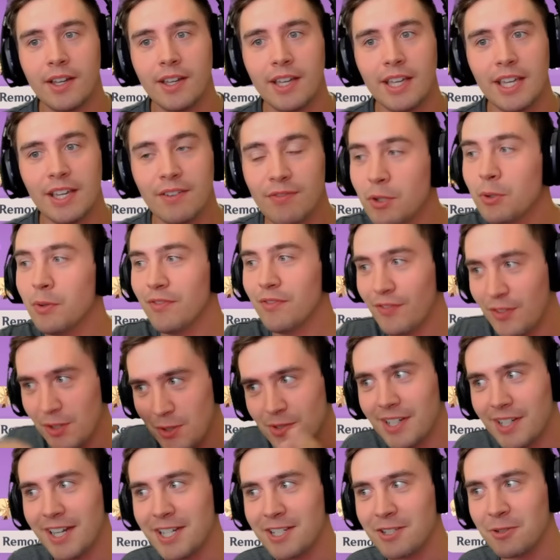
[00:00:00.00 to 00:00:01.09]
if you
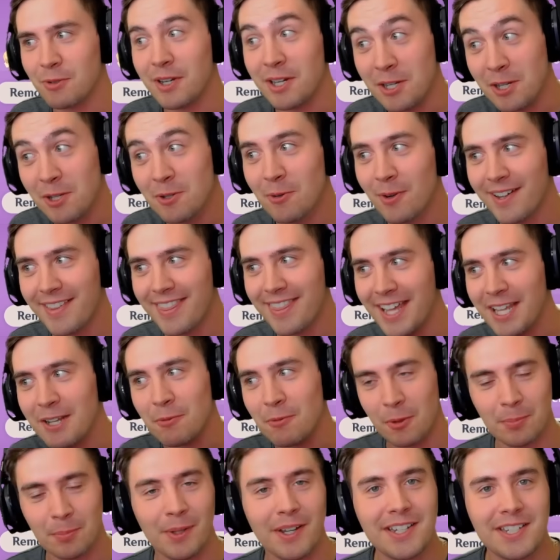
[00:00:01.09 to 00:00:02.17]
infuse it into a new one that
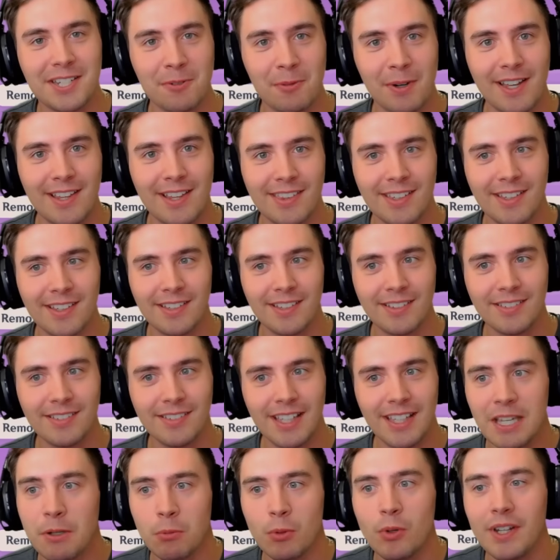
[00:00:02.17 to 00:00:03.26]
you replace it with,
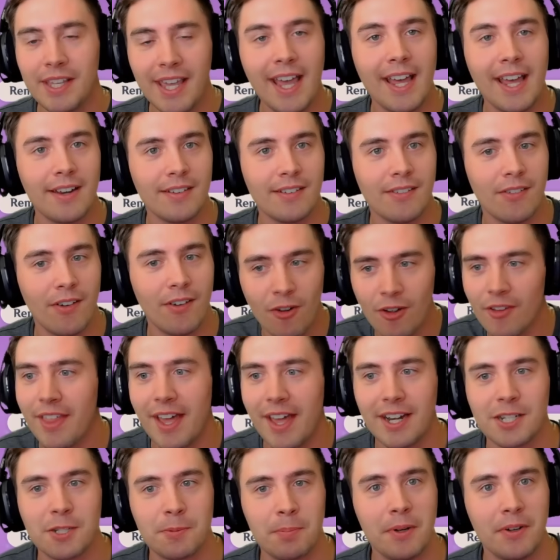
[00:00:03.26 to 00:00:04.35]
it will get all
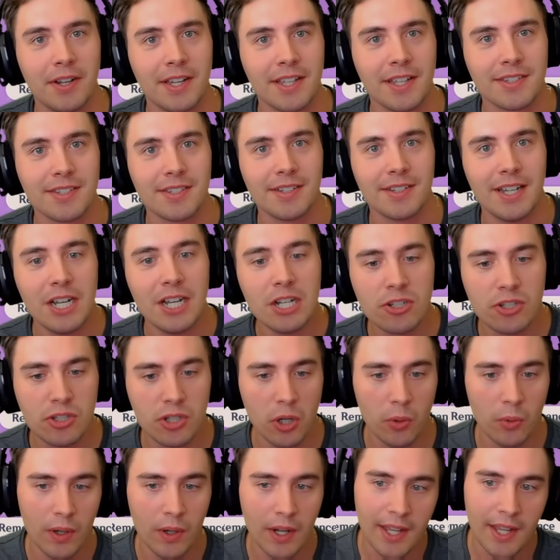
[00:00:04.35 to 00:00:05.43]
that experience.
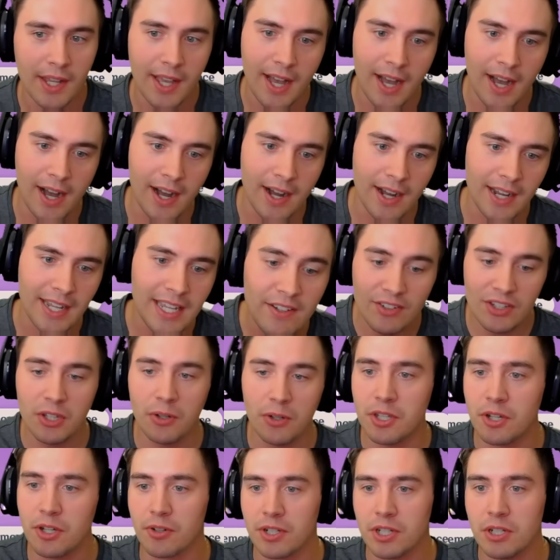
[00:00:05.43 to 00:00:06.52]
So uh, even
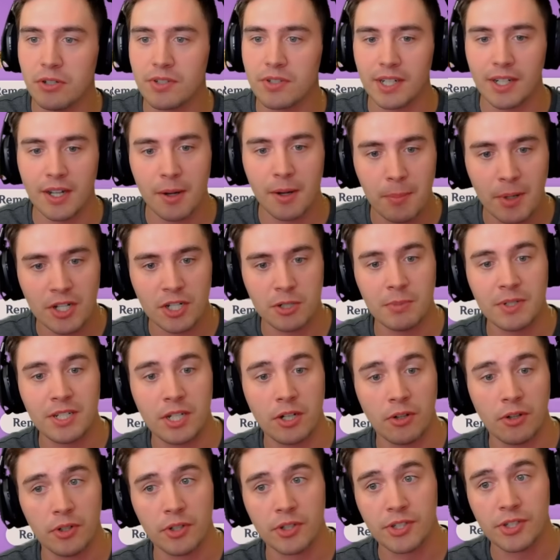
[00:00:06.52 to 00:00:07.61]
though you're using a bunch of
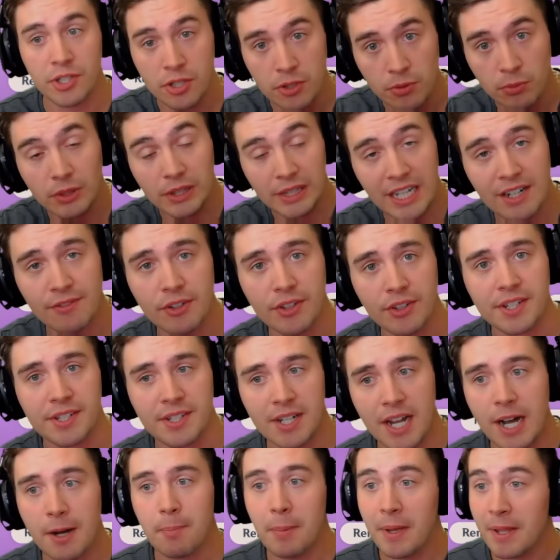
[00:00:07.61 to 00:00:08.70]
materials to level this
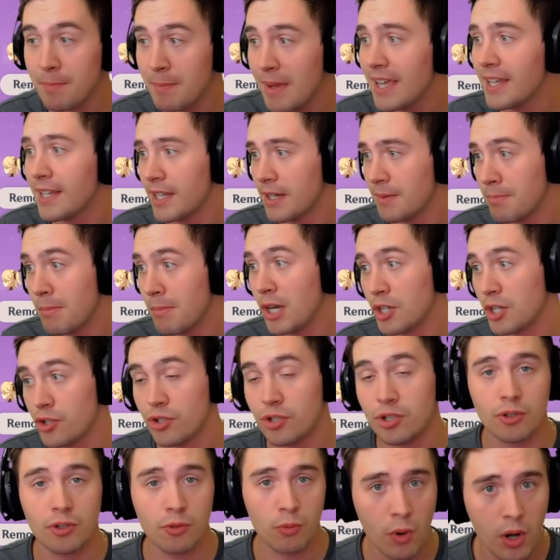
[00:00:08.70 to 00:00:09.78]
up and make it much
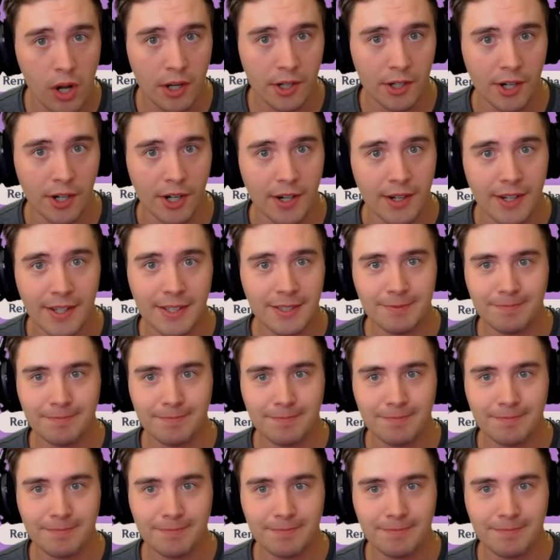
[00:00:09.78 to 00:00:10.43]
stronger,